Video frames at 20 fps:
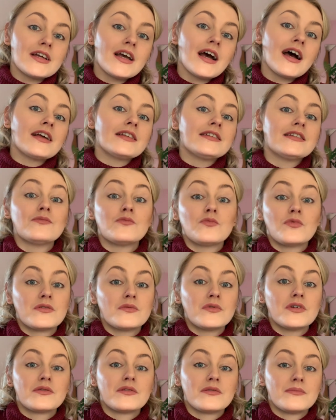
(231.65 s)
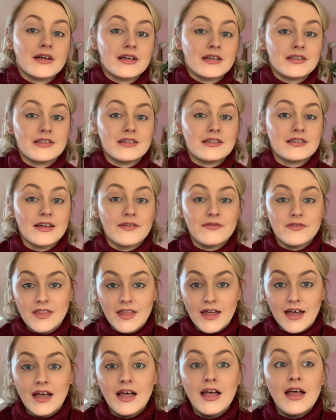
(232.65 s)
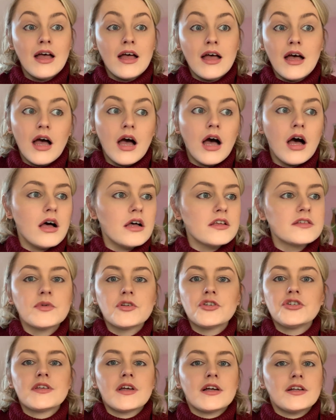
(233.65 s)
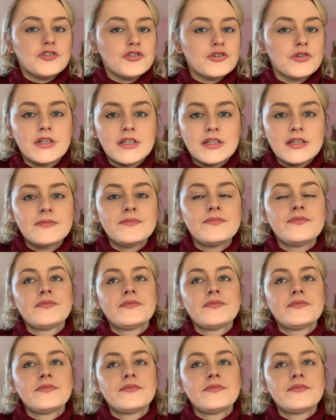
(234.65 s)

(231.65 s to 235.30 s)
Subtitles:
I didn't want to work with magazines after that, as much as I enjoyed it.